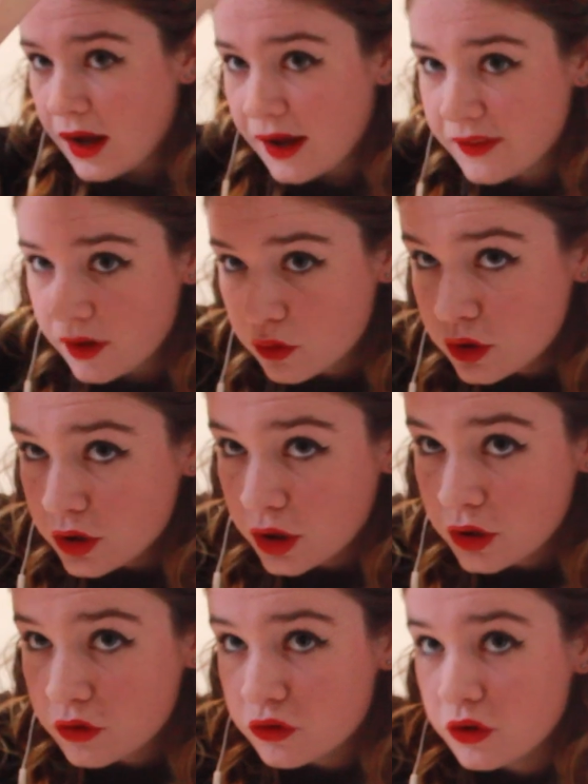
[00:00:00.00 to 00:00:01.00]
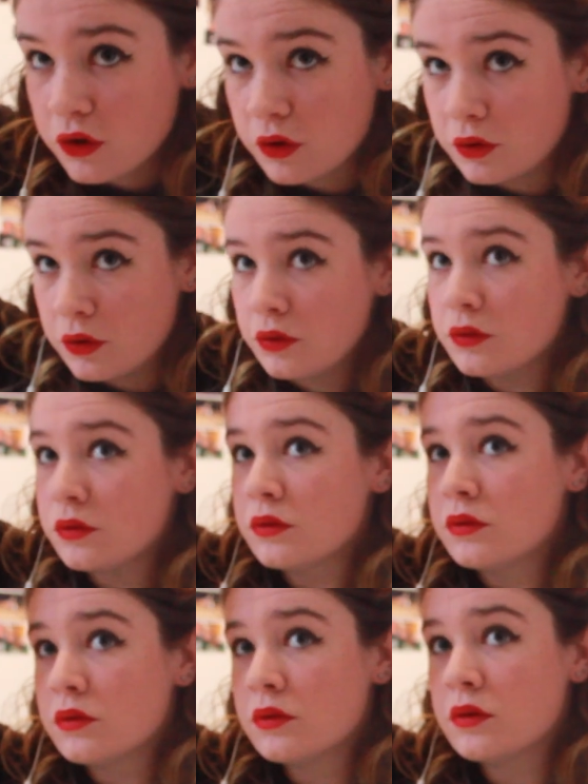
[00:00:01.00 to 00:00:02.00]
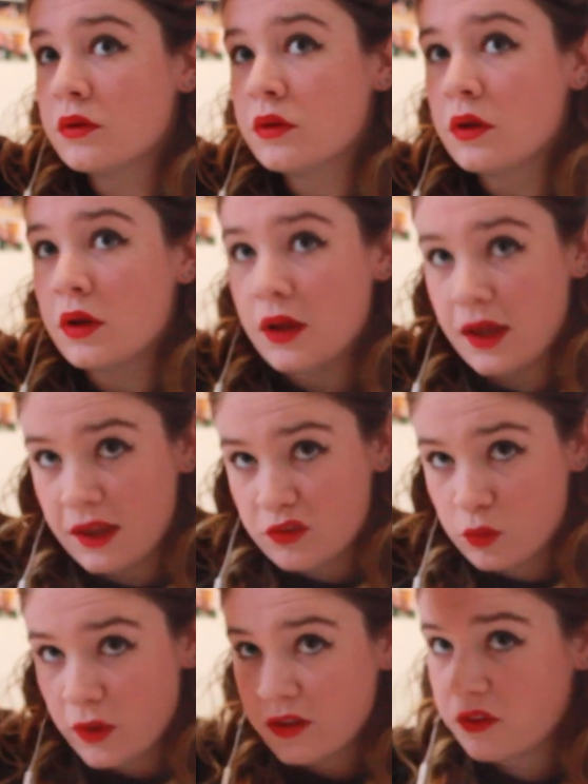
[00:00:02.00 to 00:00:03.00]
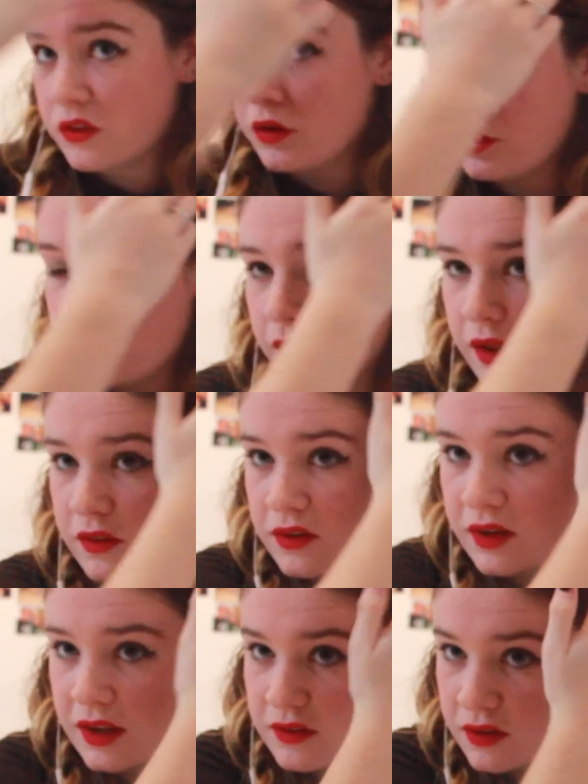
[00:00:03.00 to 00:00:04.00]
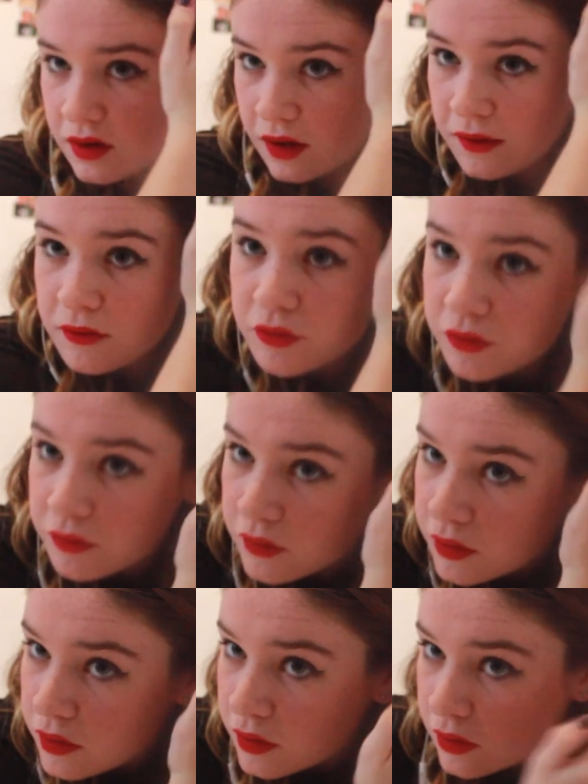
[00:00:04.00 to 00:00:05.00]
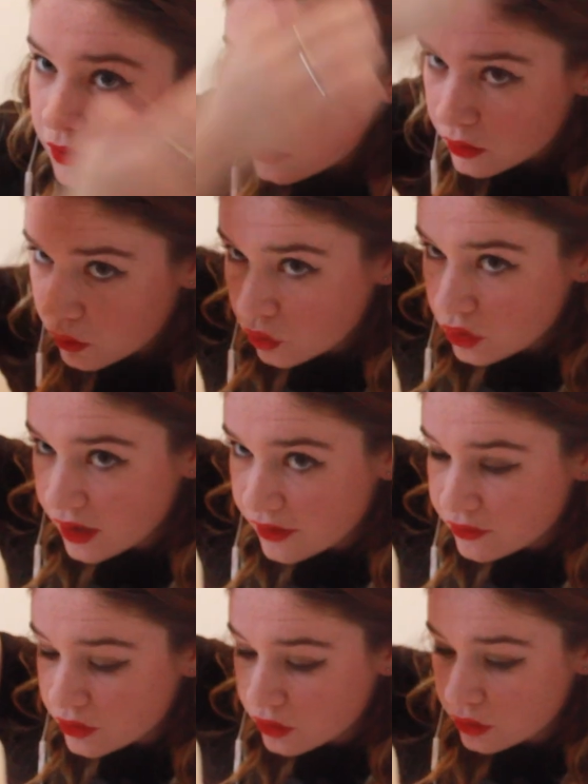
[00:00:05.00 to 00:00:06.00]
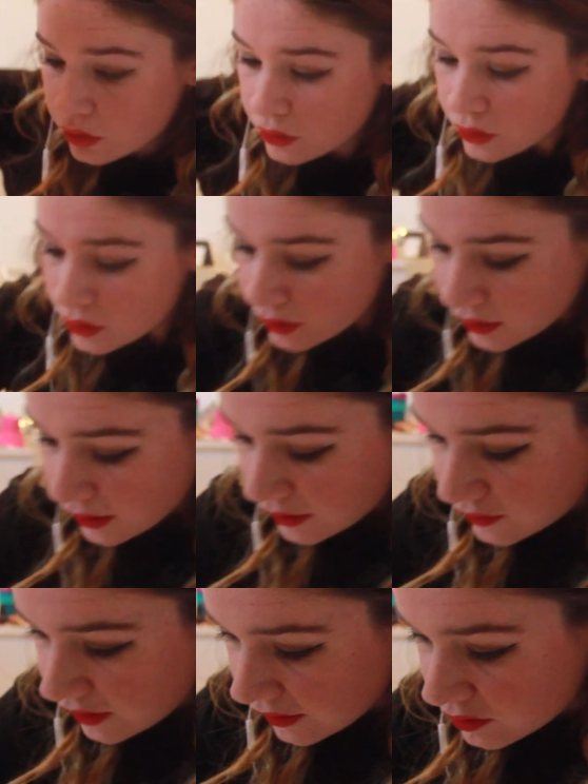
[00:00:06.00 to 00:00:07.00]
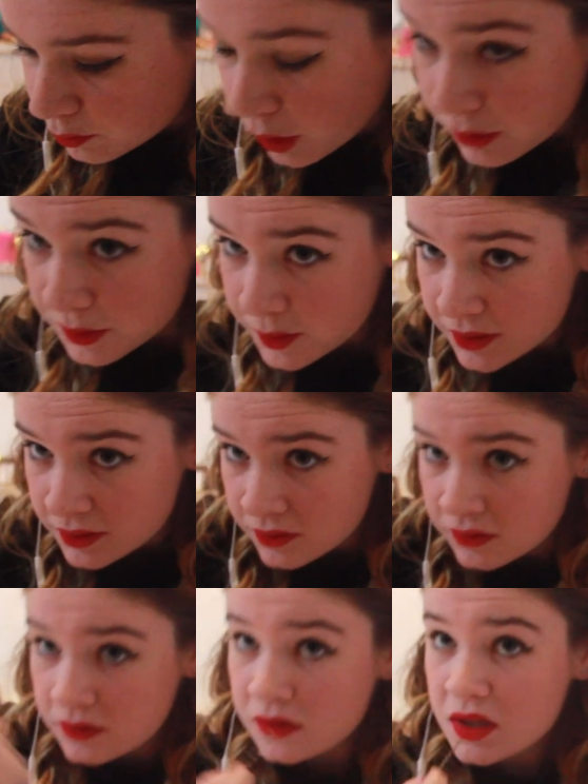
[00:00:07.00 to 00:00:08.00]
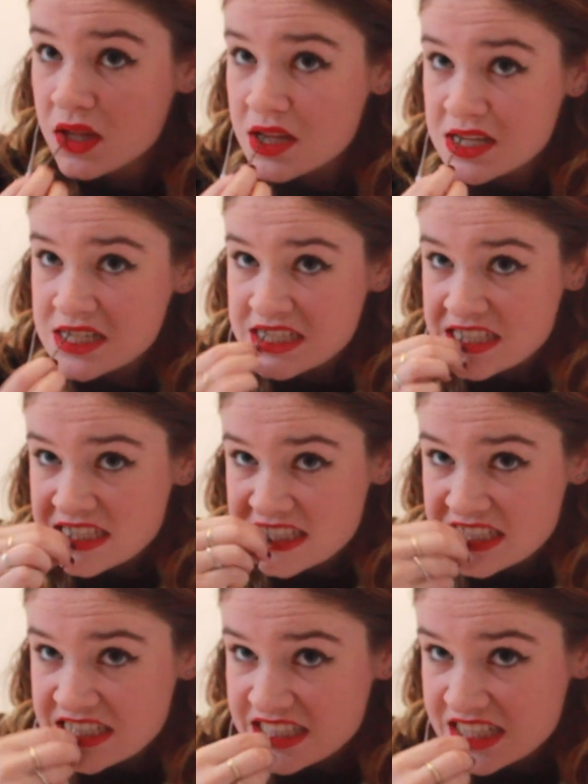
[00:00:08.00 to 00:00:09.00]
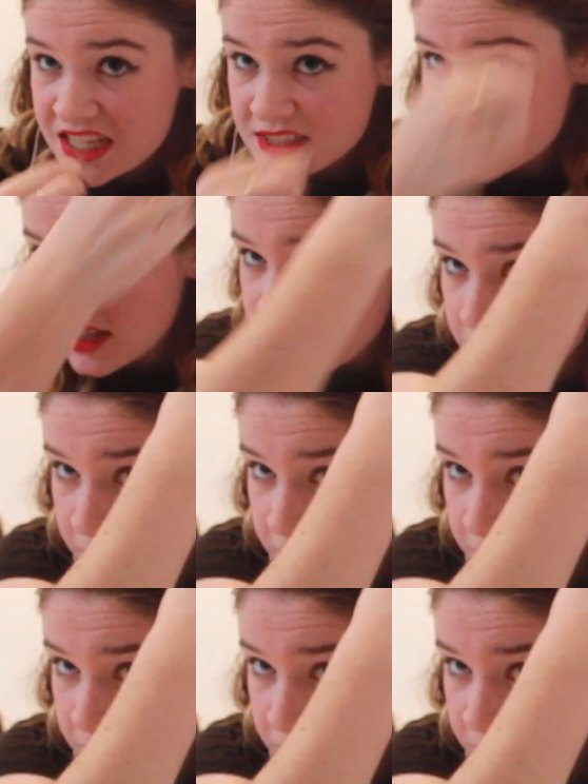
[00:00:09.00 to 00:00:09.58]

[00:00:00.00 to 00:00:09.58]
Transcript: And then all you got to do is, once you think it's neat enough, all you have to do is get some bobby pins, slide